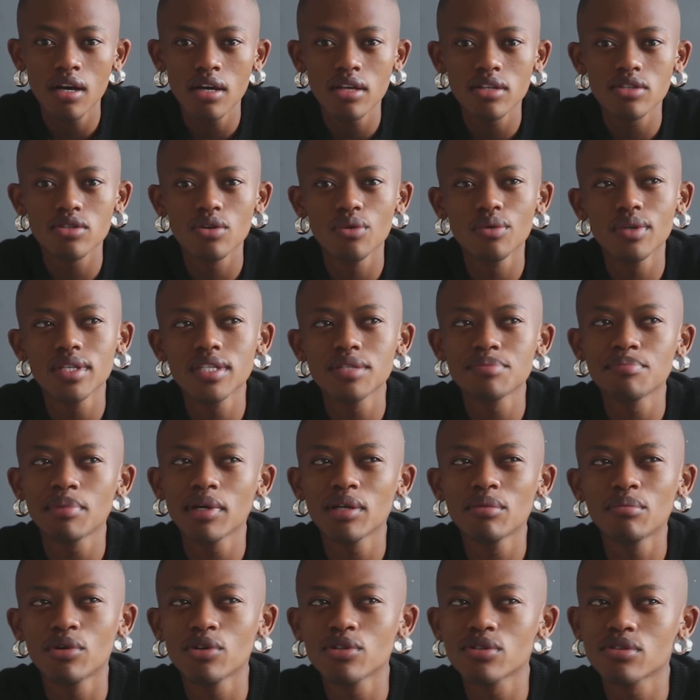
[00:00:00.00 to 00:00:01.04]
So we
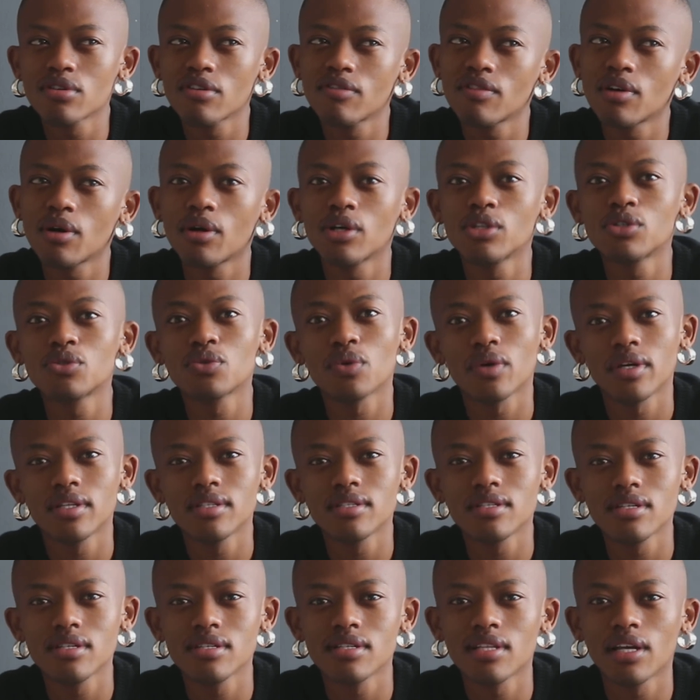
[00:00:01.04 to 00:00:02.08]
spend most of our
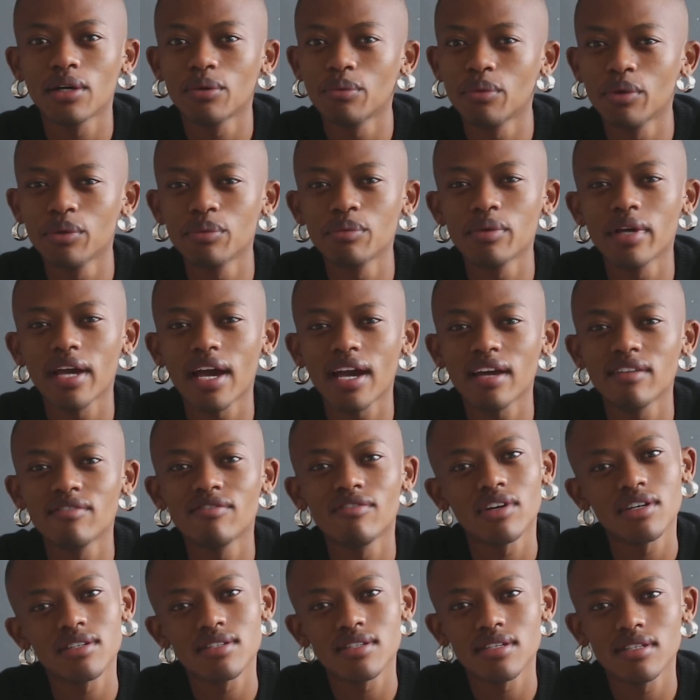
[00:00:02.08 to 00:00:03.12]
20s, like when we're at
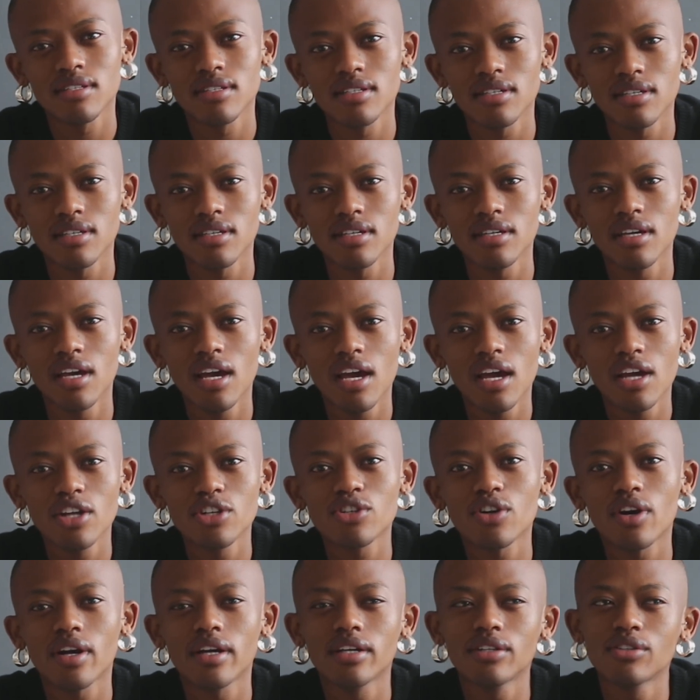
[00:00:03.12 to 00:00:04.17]
varsity,
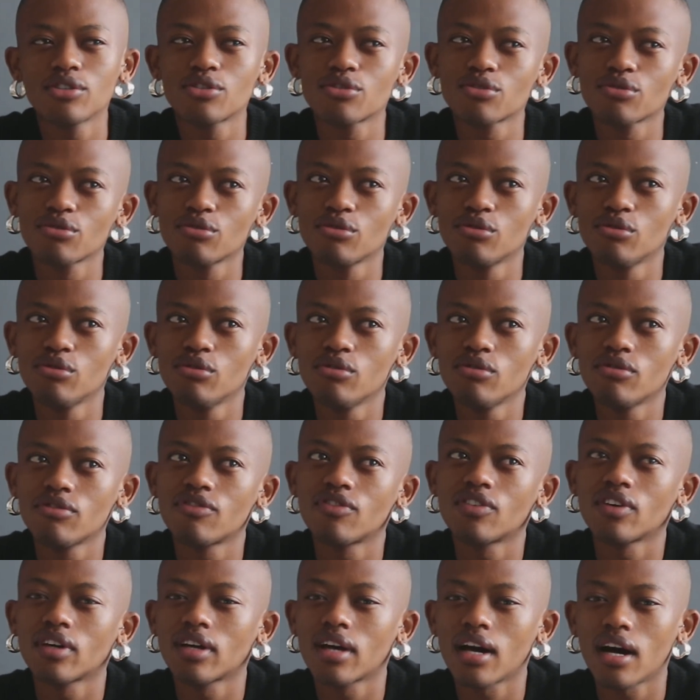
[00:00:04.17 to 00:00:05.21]
trying to
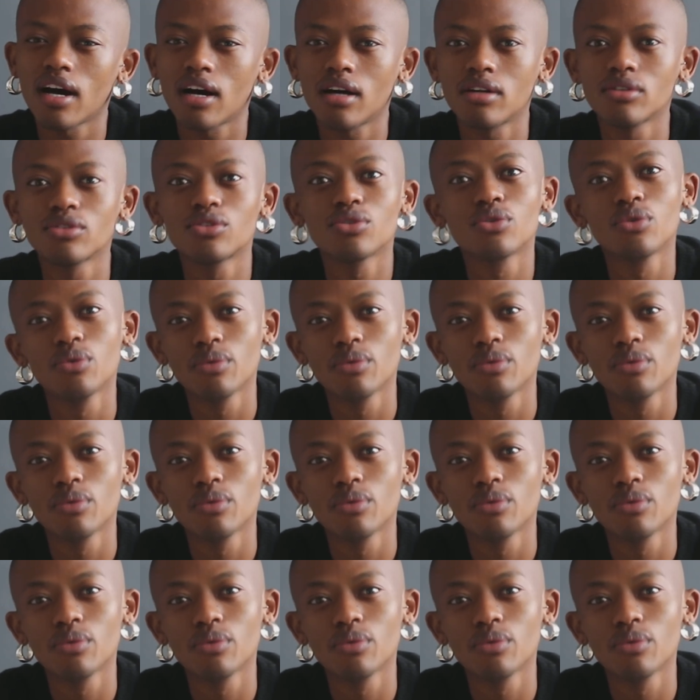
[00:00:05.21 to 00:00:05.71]
figure out who